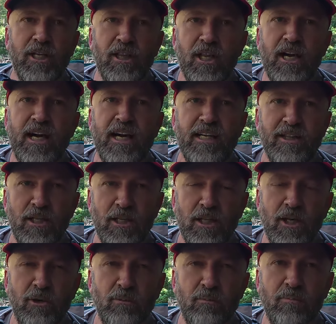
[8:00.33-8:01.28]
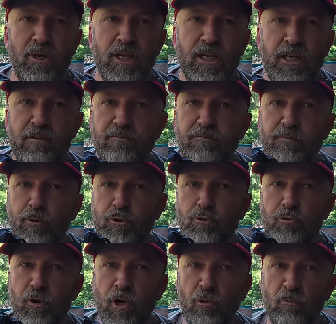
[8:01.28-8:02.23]
like the Lone Peak for
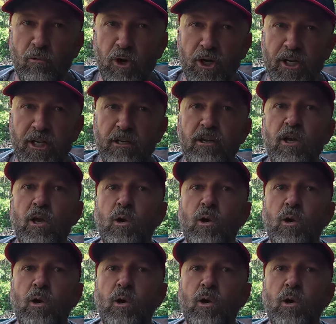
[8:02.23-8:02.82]
trail running.